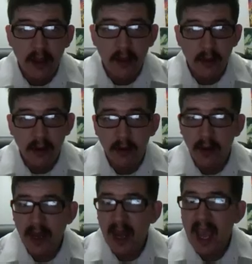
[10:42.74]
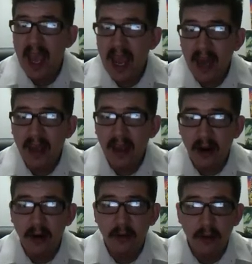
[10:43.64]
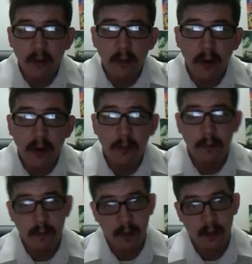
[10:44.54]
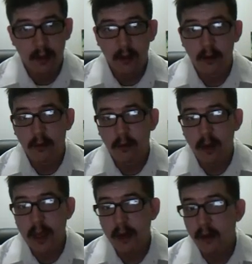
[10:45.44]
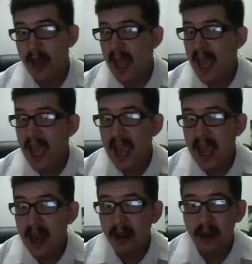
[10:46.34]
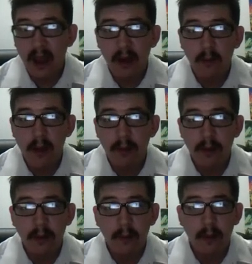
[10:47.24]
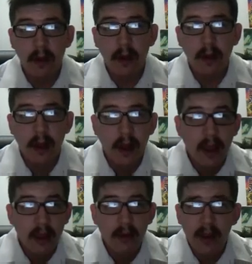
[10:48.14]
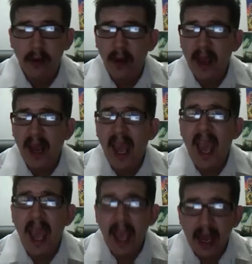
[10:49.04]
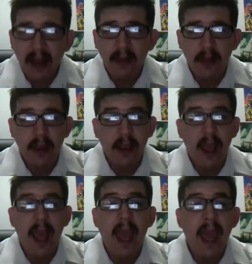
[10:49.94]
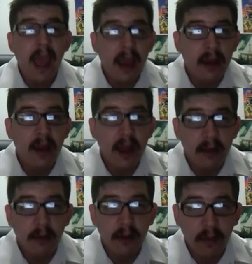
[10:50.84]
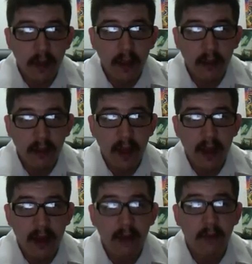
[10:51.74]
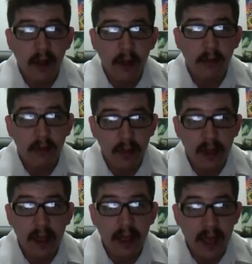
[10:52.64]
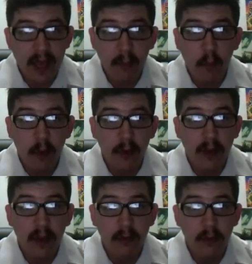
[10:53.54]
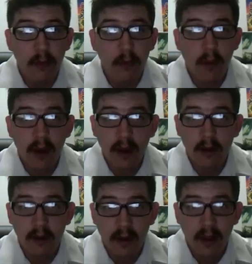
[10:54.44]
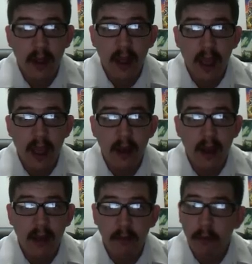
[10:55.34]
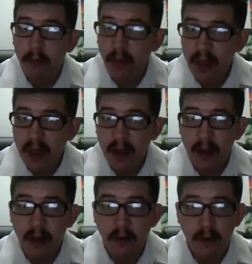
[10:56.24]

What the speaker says: You can create any character you want. You can create any kind of weapon you want. You can create anything and everything that envelops the game world as you run it and as you play in it